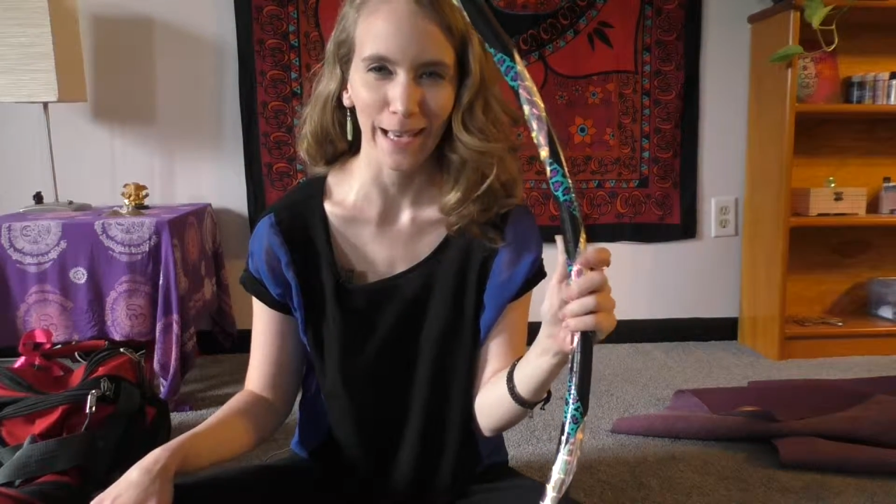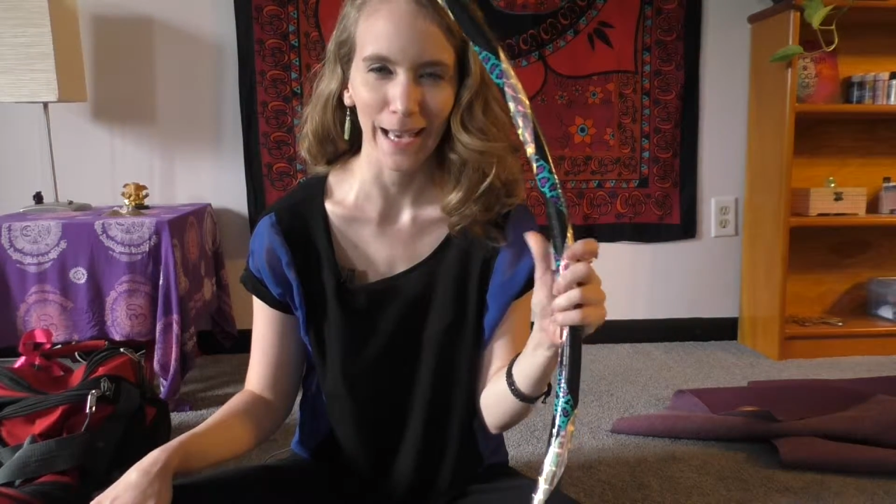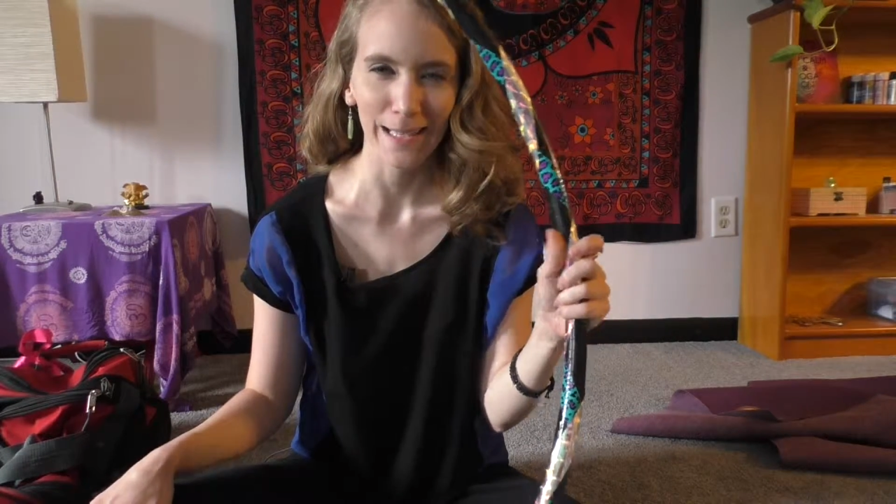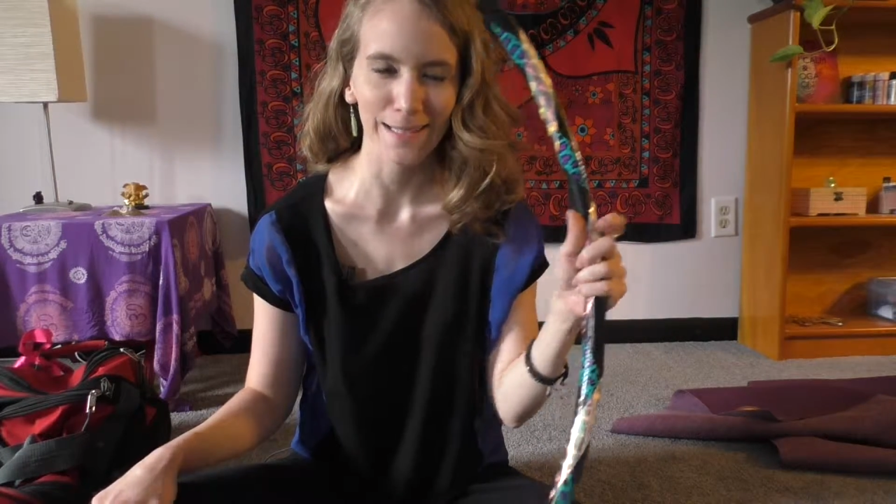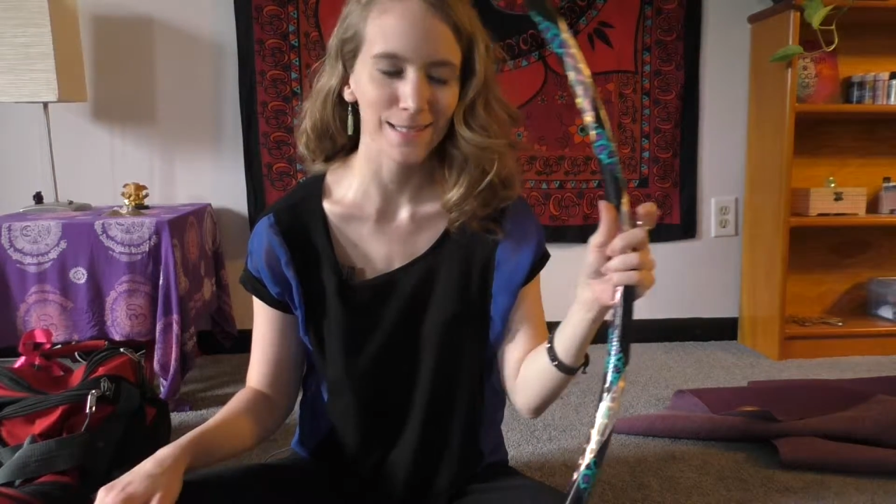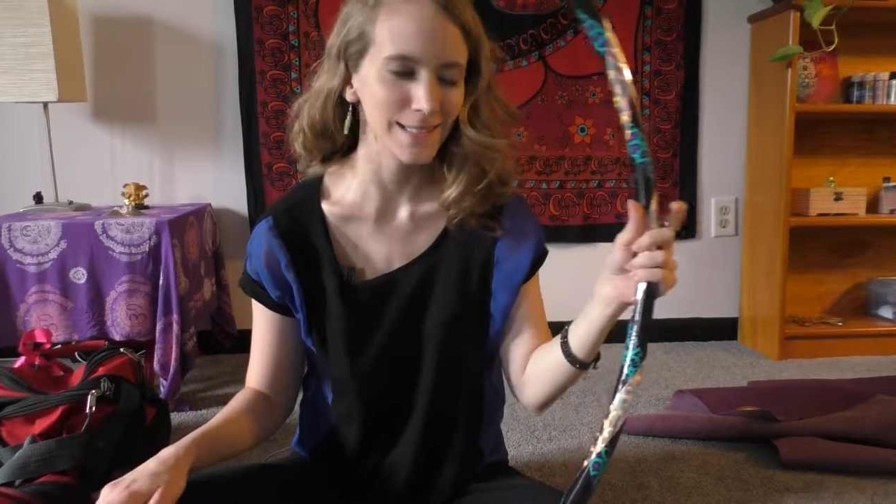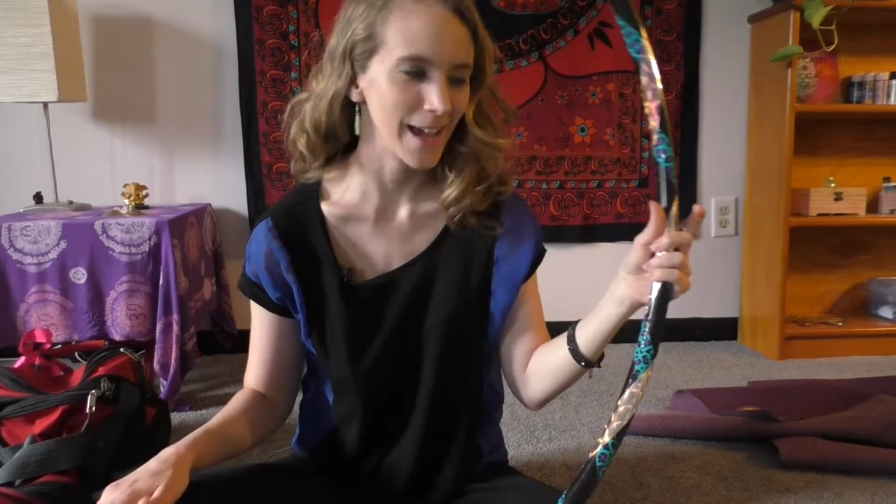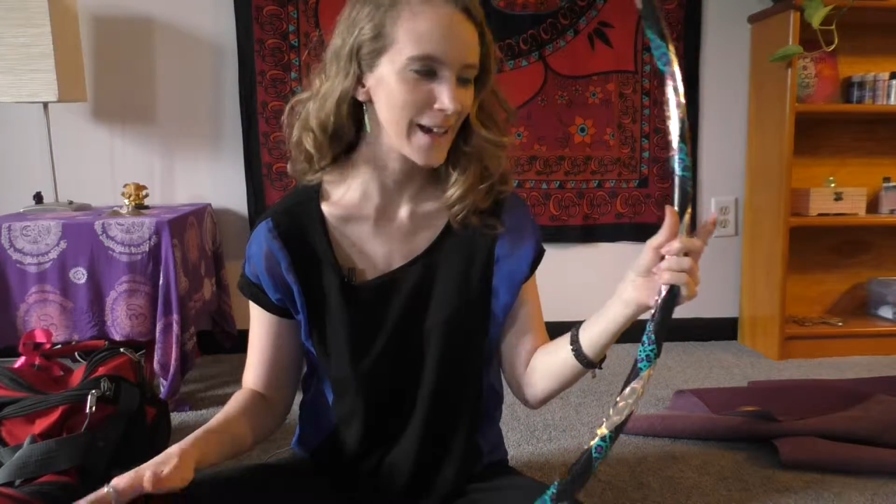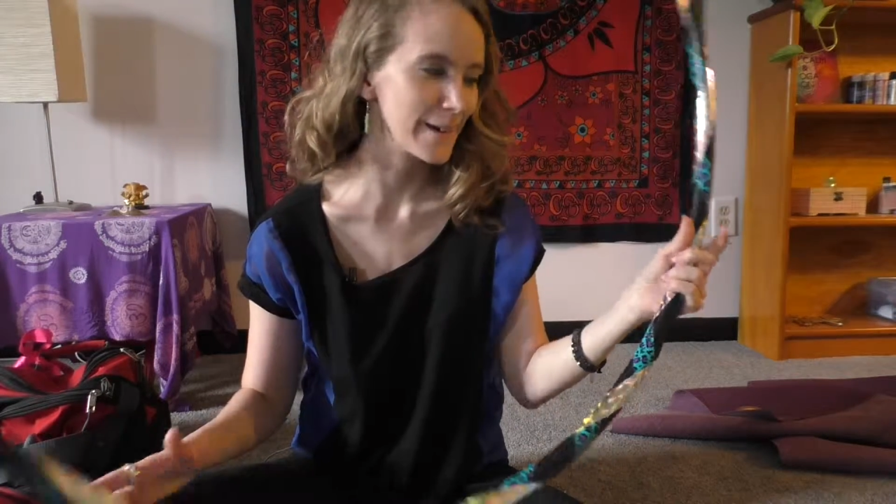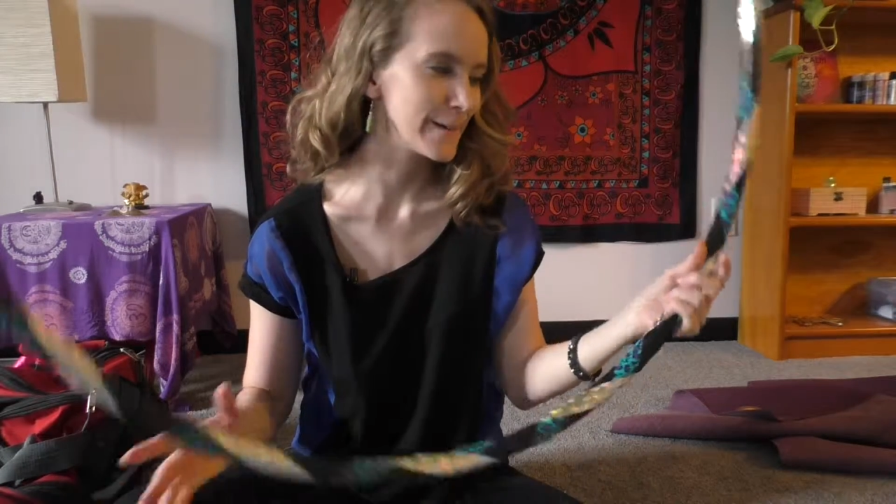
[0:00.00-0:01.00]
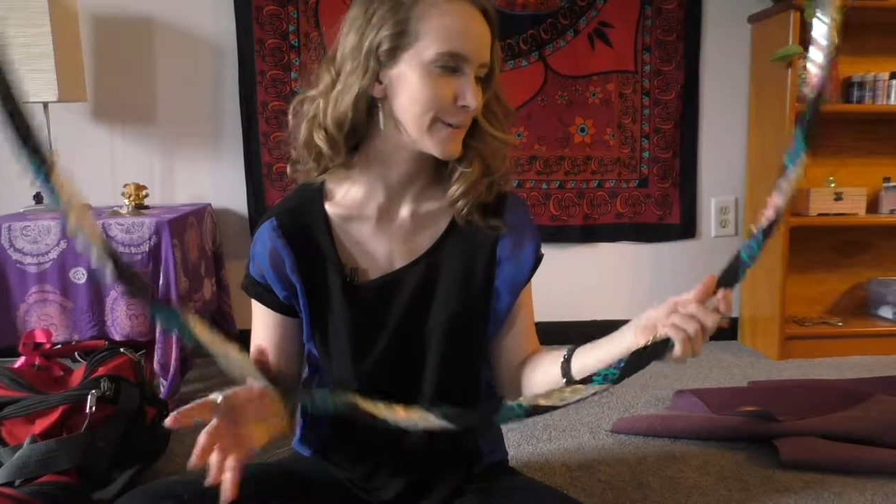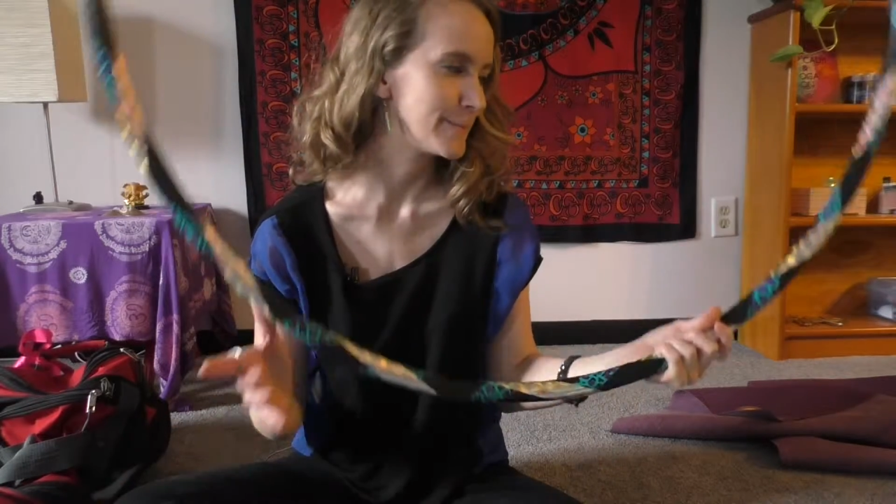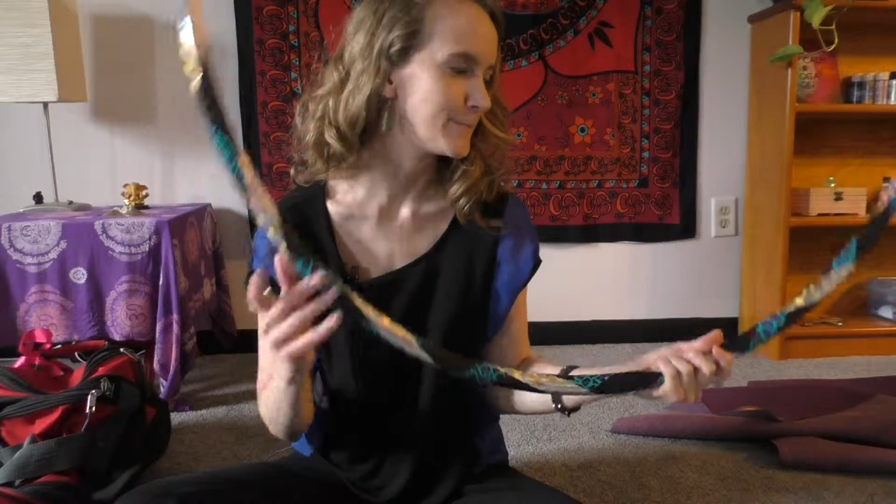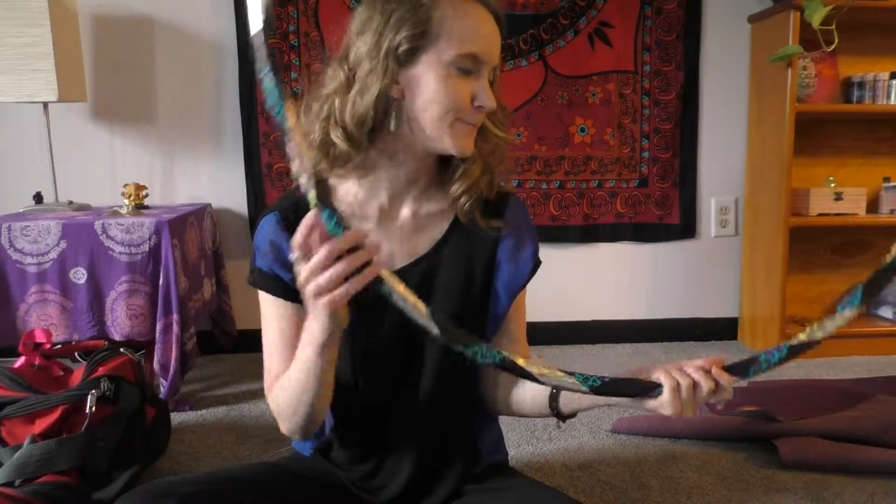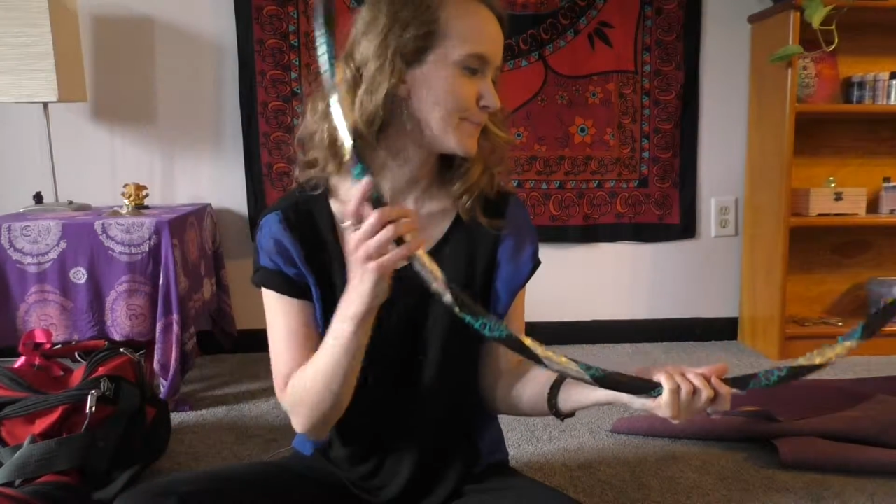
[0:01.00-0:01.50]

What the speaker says: guess. So